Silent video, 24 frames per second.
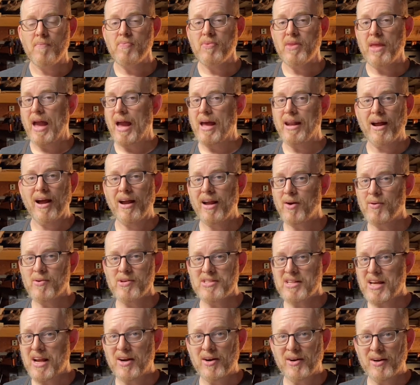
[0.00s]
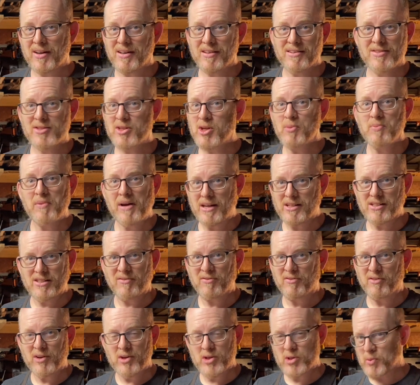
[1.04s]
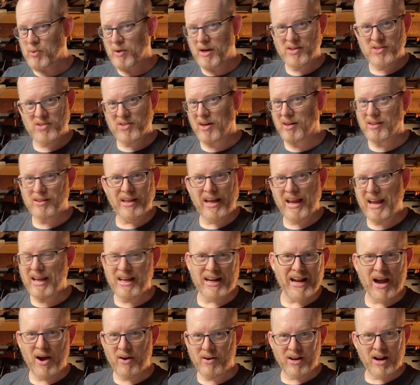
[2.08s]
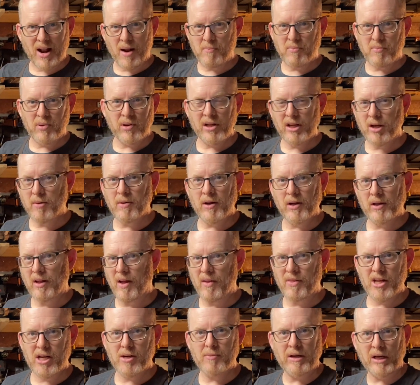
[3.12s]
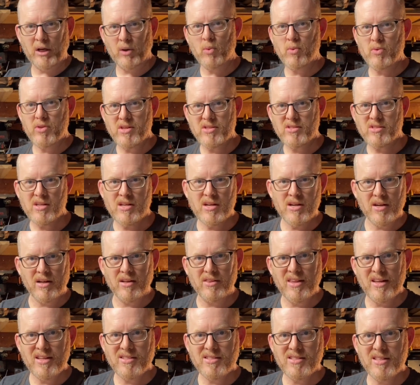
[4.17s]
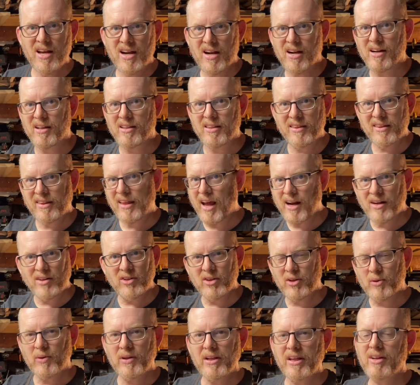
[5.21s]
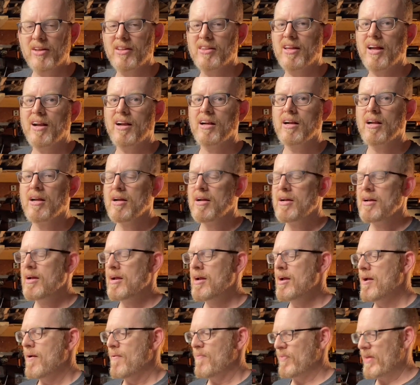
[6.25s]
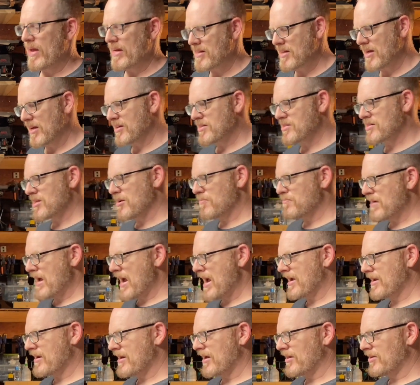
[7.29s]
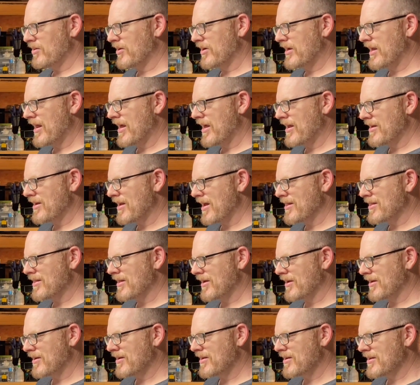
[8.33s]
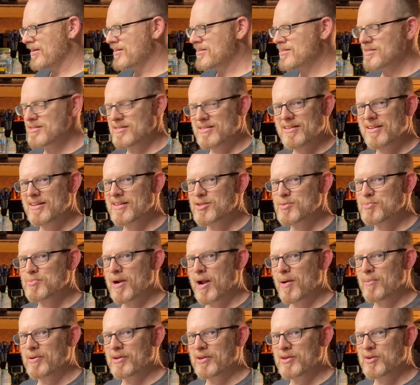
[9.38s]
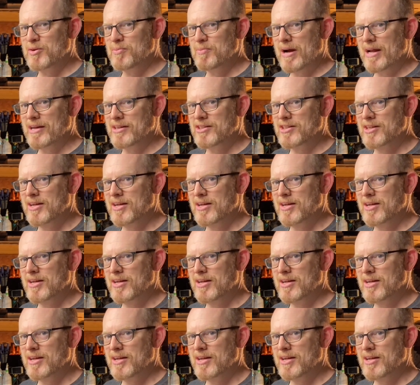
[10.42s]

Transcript: And I always err on too much at first when I start laying it out and I'm putting them all on there. I'm like, ooh, this here and this there, and that'll look really good there. And I take a step back and I look at it and I think it's probably too much.